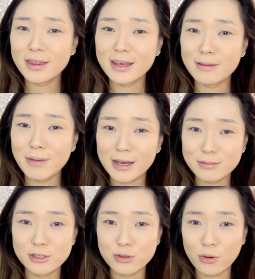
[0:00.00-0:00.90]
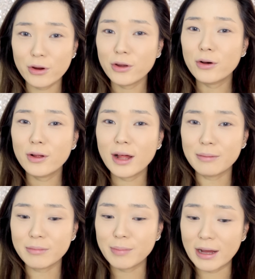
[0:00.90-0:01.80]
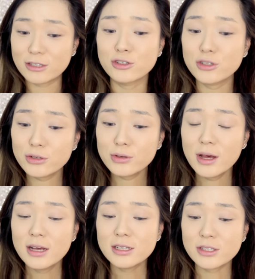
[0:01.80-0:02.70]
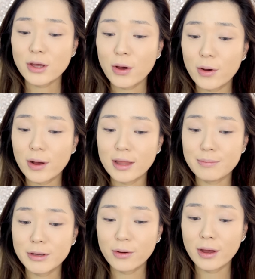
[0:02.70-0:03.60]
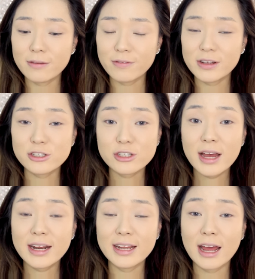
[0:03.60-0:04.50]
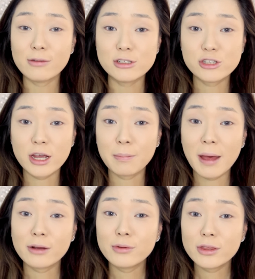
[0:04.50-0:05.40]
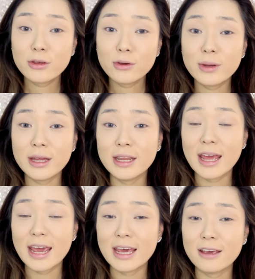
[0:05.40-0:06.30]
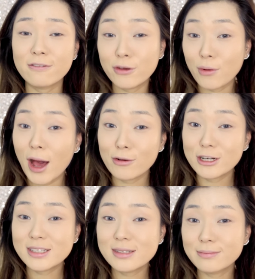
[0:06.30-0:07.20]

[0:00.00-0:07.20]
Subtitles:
the makeup tutorial I'm about to do, so let me go ahead and finish that and I will check back with you in a few hours.